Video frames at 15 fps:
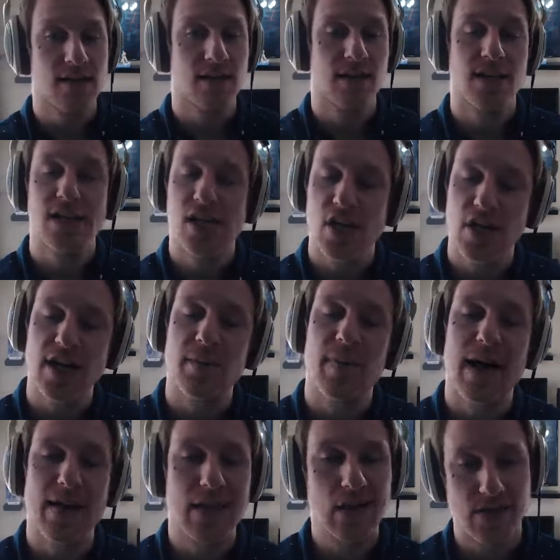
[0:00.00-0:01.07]
You're going to
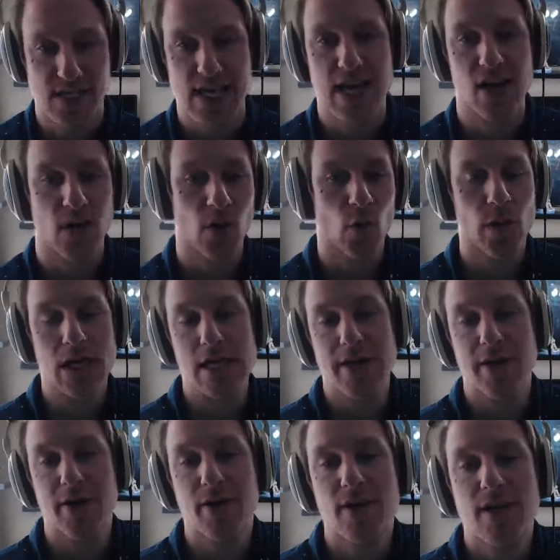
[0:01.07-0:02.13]
buy those again on the Wii
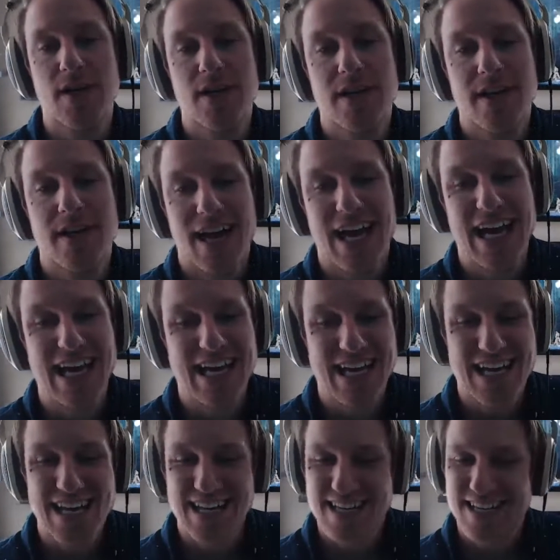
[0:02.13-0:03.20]
U. What?
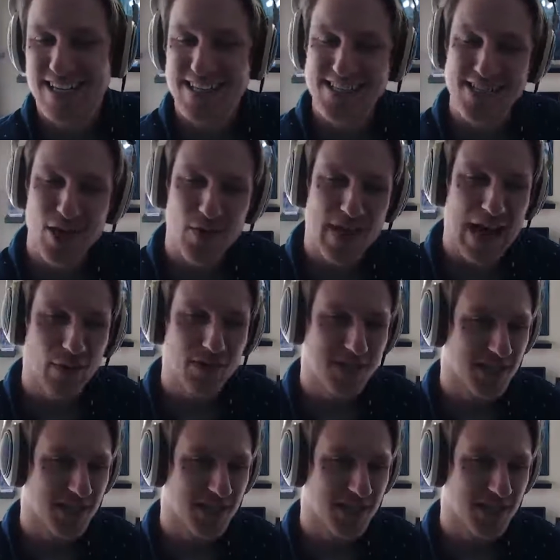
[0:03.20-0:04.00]
And so that was a